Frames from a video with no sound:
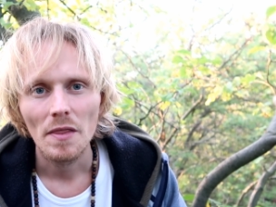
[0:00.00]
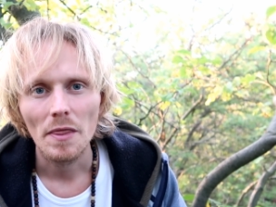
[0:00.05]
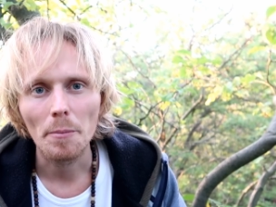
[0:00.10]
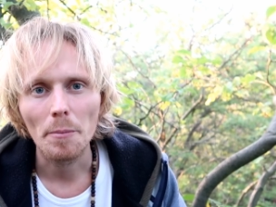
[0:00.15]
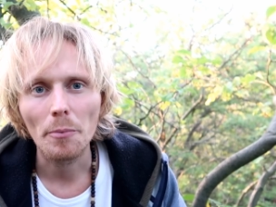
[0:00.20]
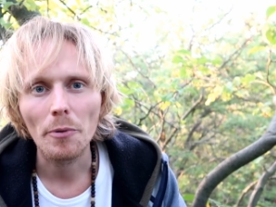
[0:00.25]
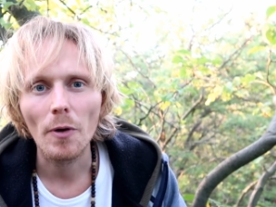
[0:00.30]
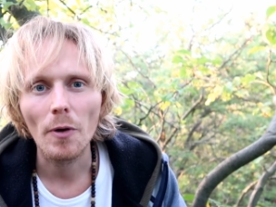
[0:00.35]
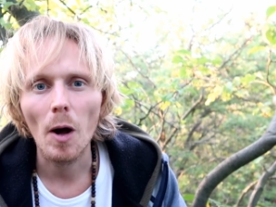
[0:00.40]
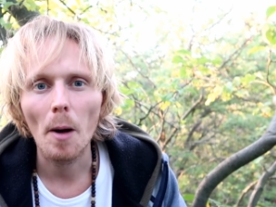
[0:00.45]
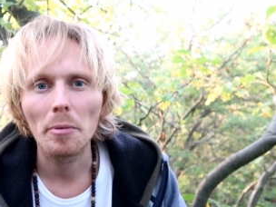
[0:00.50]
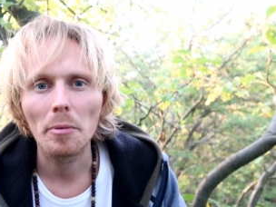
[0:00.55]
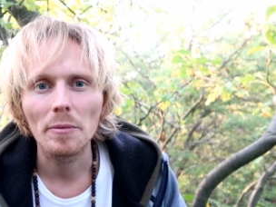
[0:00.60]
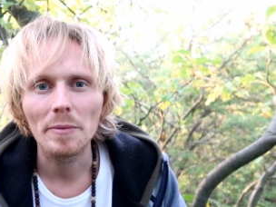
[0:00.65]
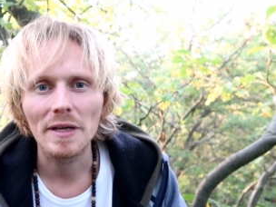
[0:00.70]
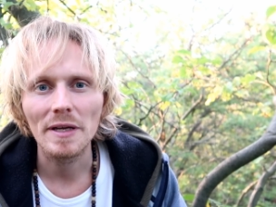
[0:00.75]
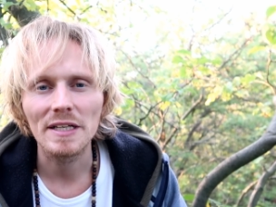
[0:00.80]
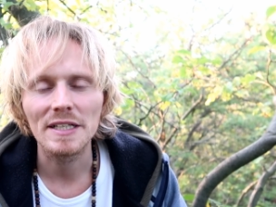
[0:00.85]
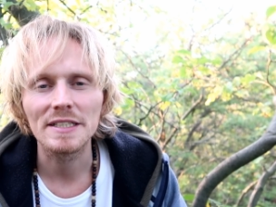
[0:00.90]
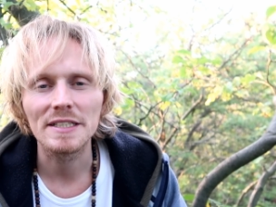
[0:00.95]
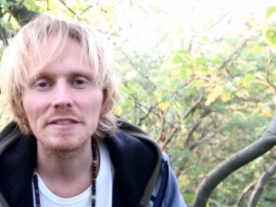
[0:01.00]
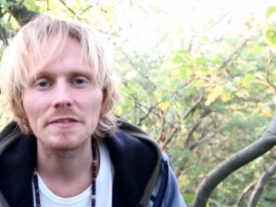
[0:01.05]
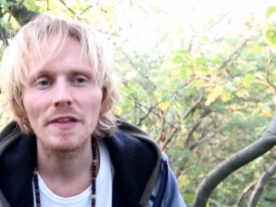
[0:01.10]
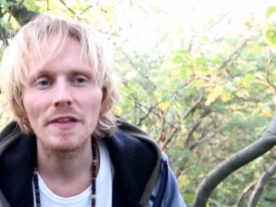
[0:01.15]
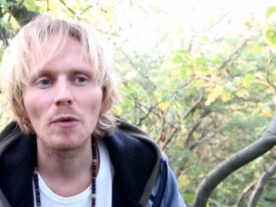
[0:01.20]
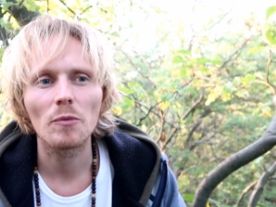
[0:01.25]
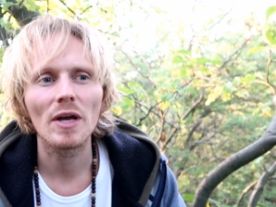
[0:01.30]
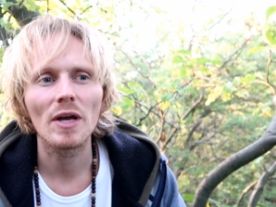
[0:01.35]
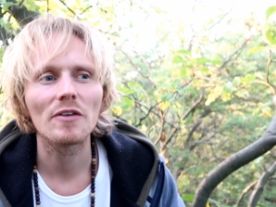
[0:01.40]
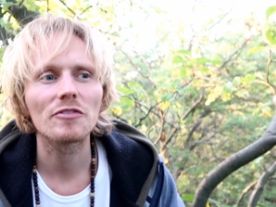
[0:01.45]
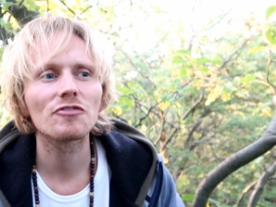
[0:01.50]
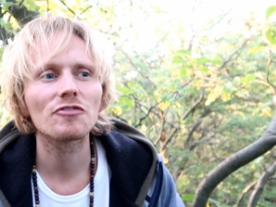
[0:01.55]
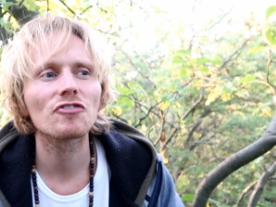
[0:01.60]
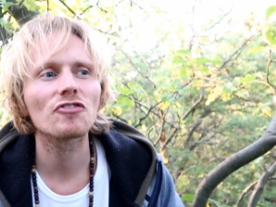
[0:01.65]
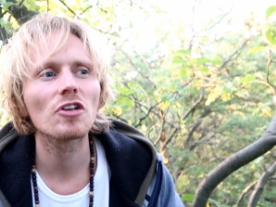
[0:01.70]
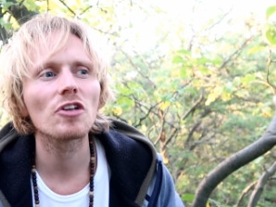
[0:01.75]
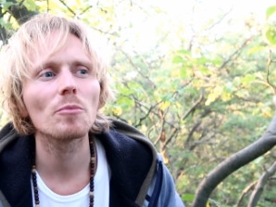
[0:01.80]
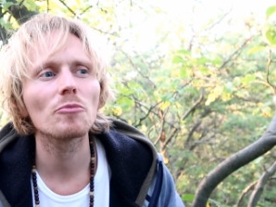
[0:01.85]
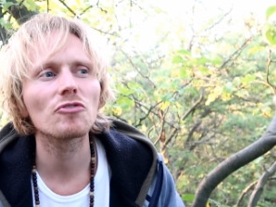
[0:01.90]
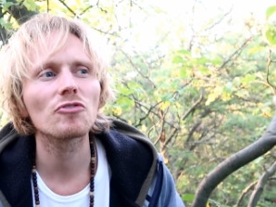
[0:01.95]
The problem is that we have
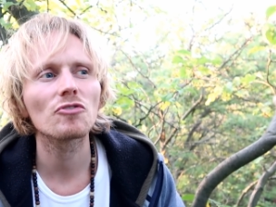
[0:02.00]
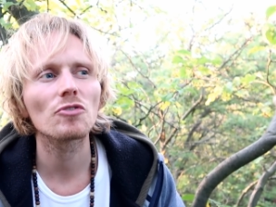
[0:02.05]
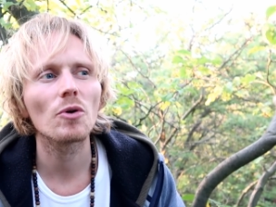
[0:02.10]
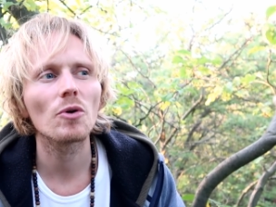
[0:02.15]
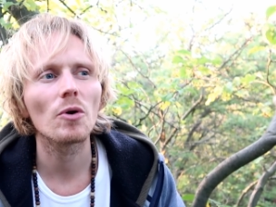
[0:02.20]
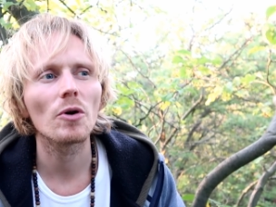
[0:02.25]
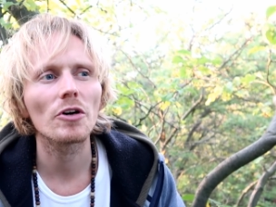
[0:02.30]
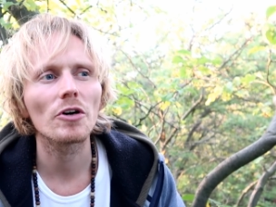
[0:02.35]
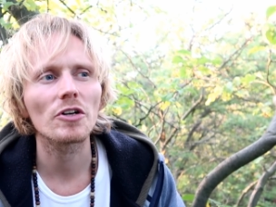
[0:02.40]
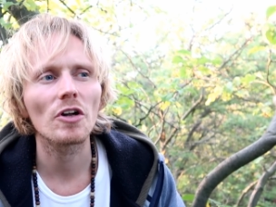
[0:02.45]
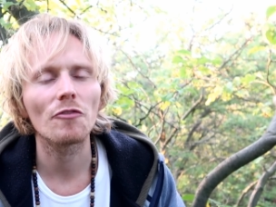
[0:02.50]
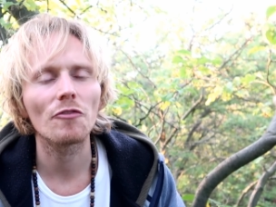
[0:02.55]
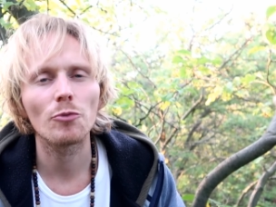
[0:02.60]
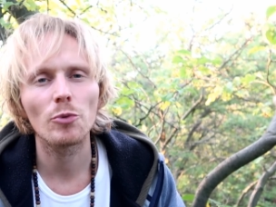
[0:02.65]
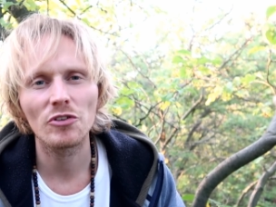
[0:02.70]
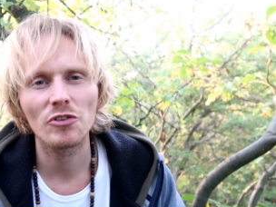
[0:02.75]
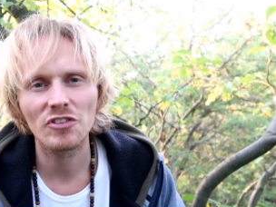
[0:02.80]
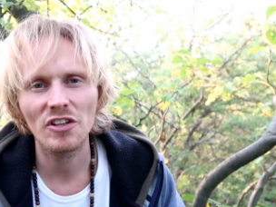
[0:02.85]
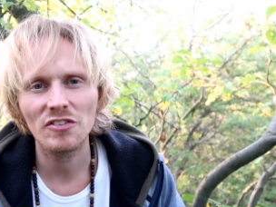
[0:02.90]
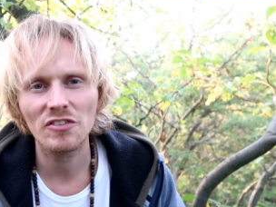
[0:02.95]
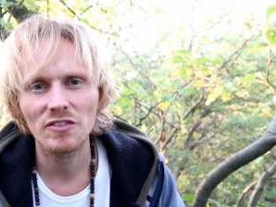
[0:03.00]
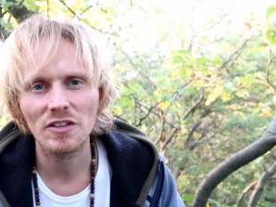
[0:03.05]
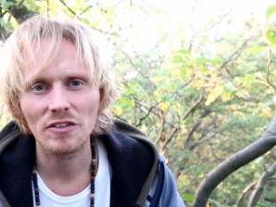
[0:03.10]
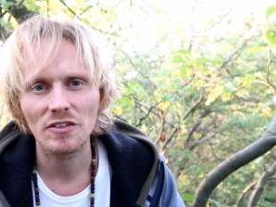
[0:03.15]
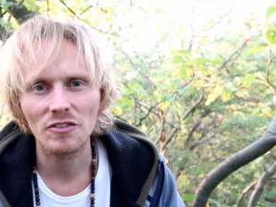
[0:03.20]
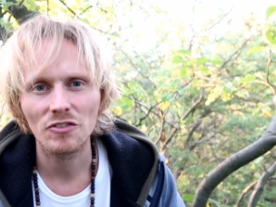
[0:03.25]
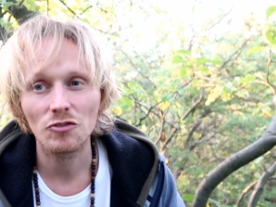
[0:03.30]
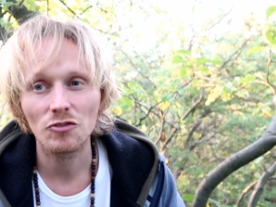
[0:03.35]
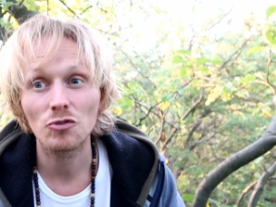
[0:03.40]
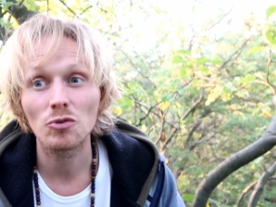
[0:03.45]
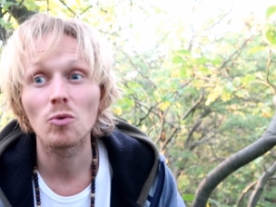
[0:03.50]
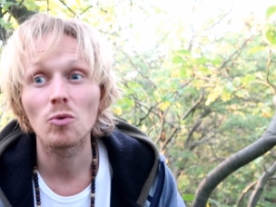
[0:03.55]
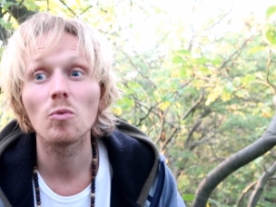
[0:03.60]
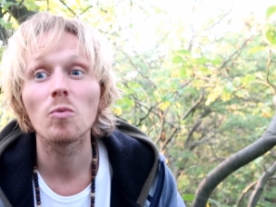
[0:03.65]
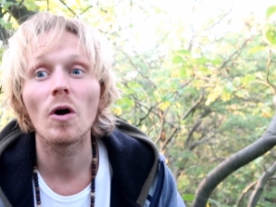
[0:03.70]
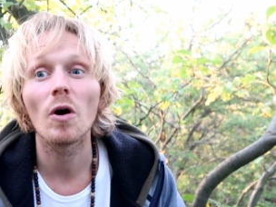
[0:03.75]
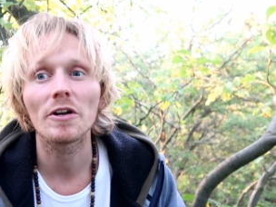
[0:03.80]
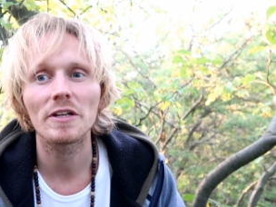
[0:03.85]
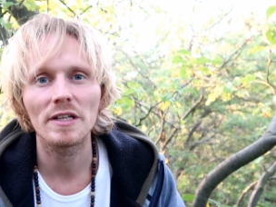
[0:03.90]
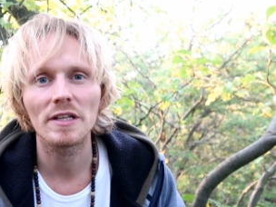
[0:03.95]
some sort of resistance to
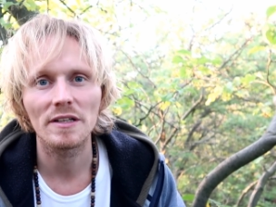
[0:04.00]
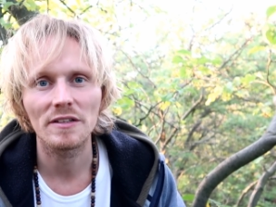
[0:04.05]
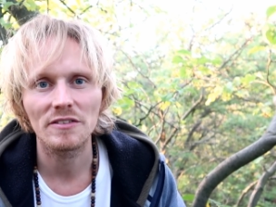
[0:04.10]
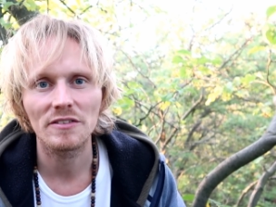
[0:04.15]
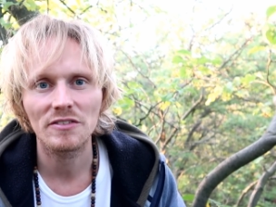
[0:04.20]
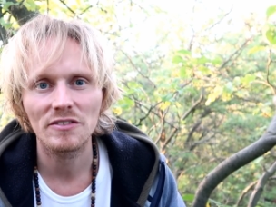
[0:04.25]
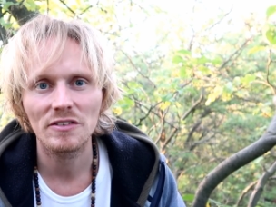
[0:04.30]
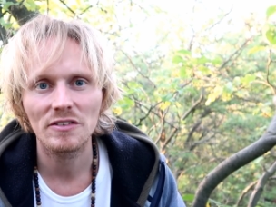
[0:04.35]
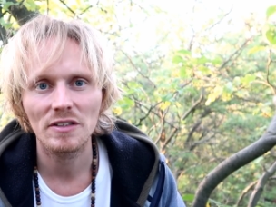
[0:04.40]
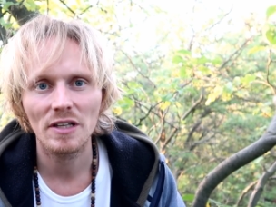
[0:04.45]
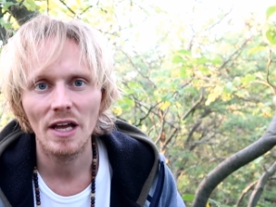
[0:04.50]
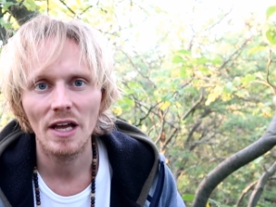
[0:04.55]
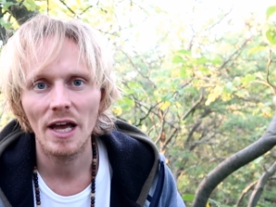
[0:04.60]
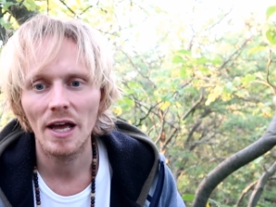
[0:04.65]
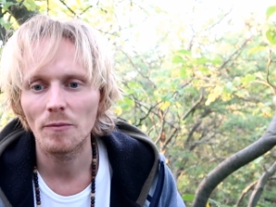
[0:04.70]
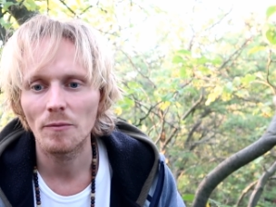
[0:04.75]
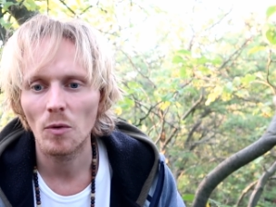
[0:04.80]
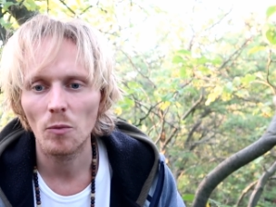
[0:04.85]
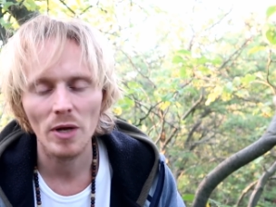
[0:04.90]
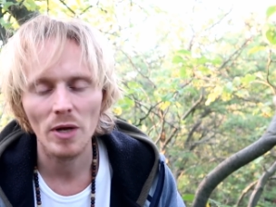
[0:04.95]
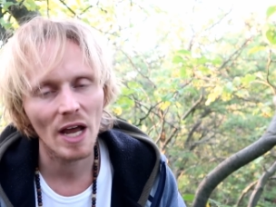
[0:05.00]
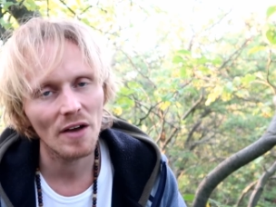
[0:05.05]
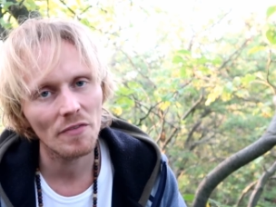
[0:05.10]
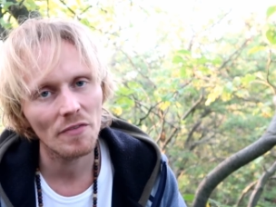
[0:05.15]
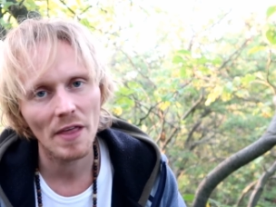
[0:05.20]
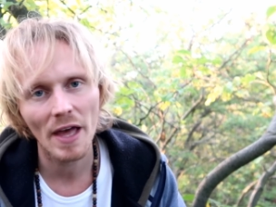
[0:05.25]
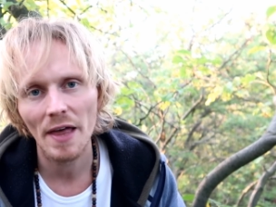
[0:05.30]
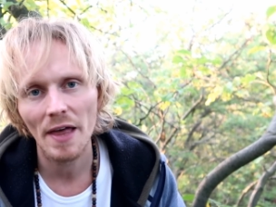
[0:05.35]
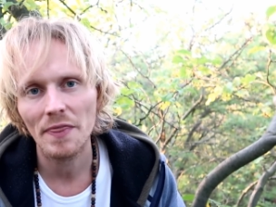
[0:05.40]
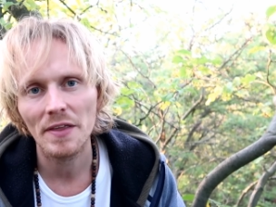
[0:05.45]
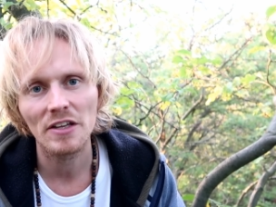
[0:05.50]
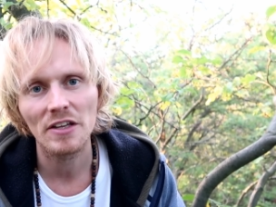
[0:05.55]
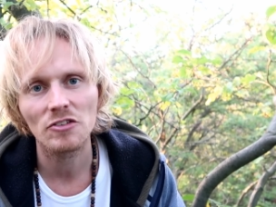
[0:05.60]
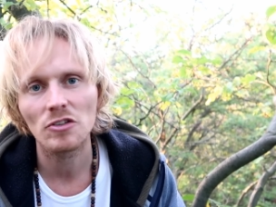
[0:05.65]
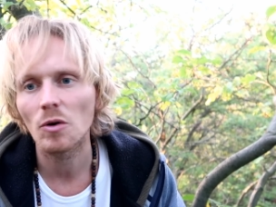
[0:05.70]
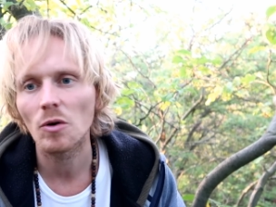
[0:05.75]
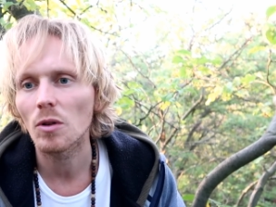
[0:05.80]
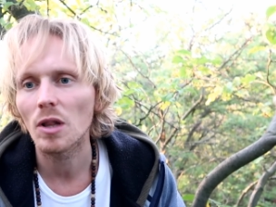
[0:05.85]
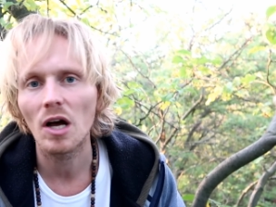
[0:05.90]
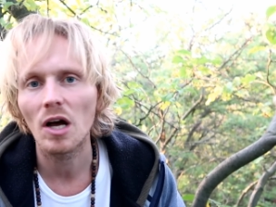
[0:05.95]
what is, and when we have that, there's
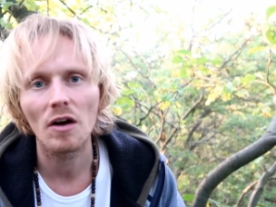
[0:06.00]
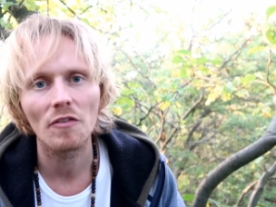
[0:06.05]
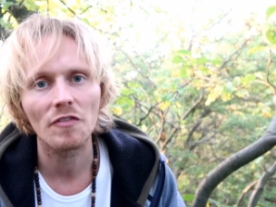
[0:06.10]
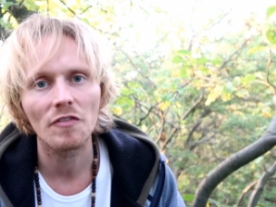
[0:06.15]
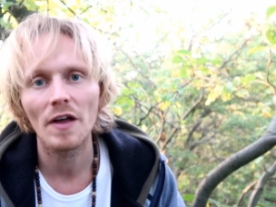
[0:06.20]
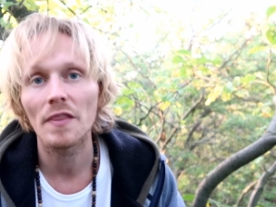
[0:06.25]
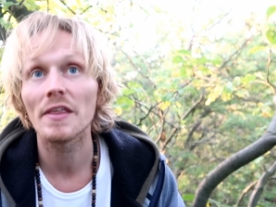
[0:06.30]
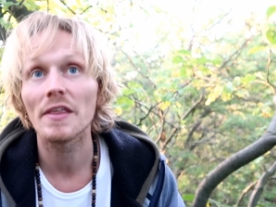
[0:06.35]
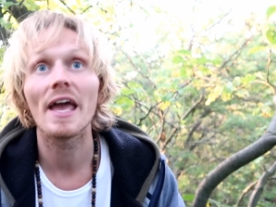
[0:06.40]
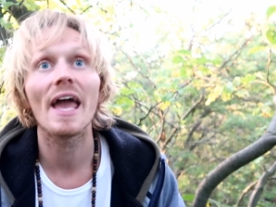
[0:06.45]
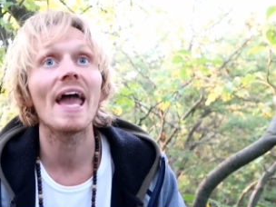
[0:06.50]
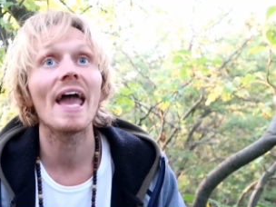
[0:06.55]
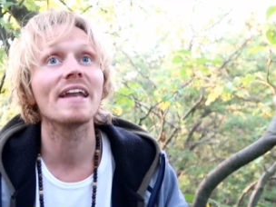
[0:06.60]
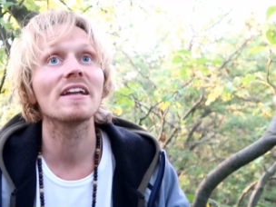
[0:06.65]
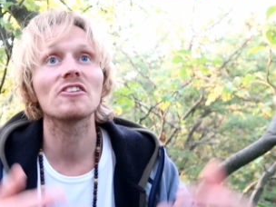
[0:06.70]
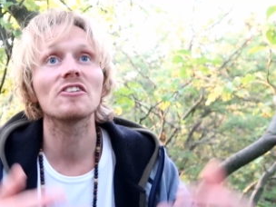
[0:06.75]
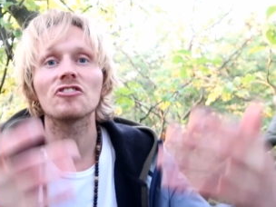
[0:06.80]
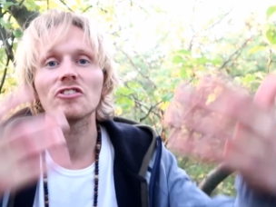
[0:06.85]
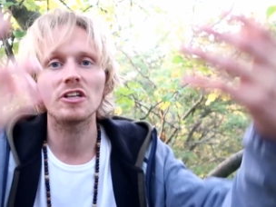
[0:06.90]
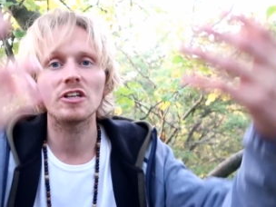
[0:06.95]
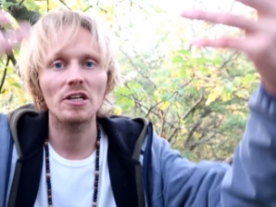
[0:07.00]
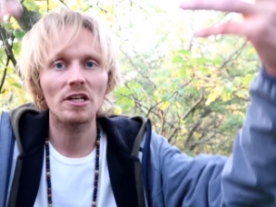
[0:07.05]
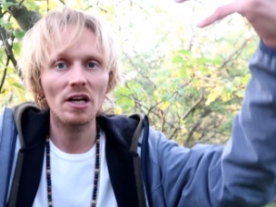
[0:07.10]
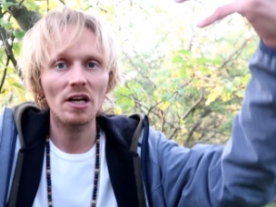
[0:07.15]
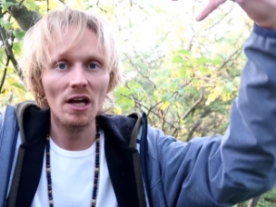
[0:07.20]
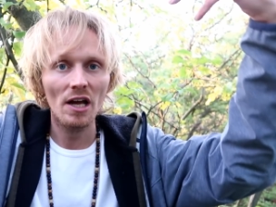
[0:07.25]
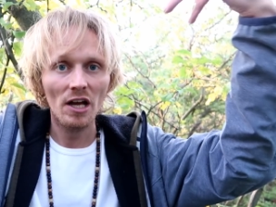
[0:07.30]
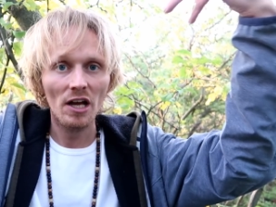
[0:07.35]
no love, and the energy